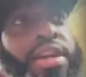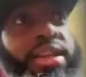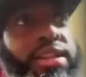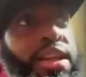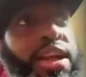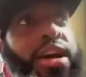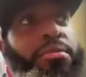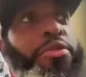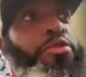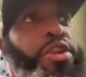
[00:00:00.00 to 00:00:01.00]
Kartel,
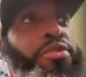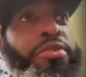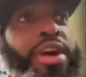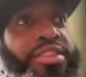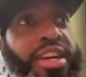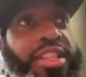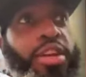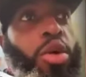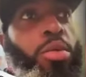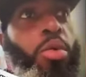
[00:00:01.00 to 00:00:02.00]
dog. Before even Vybz
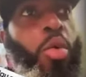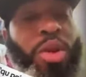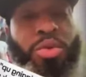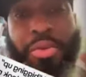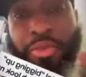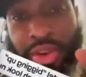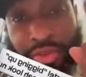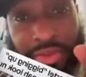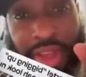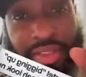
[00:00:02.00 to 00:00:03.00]
Kartel come up, 1 week before
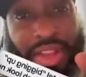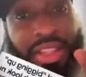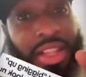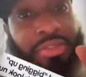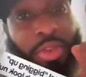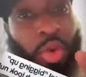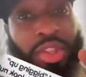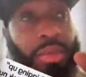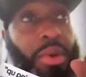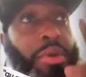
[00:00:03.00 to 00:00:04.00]
even Vybz Kartel, even
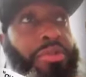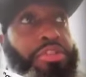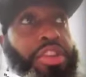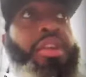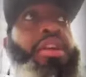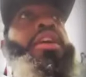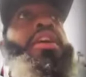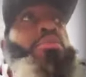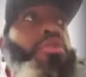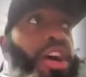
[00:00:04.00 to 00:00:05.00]
most of them will be free.
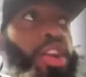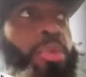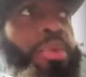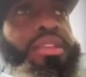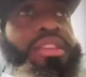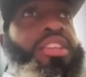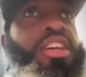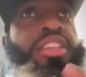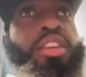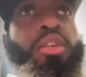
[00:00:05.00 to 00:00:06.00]
Movado go up on stage
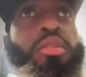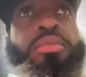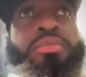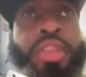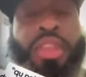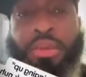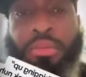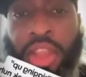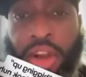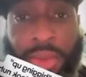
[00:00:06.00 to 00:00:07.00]
and say, yo,
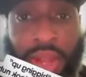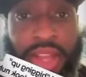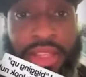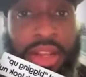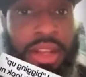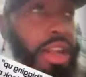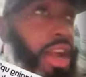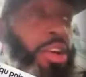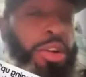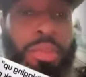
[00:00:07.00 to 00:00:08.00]
big up Kartel,
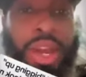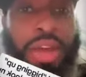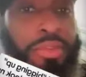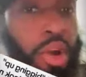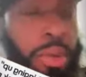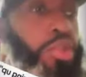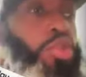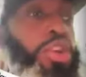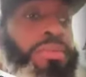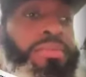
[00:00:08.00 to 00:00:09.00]
because the man have to come
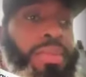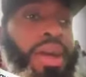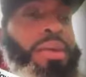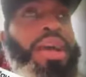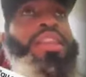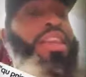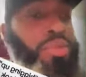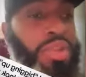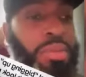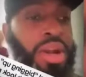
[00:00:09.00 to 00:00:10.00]
on road. And by the
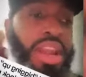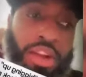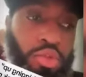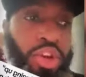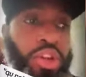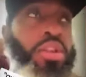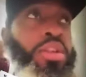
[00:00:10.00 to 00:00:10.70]
next week, the man there road.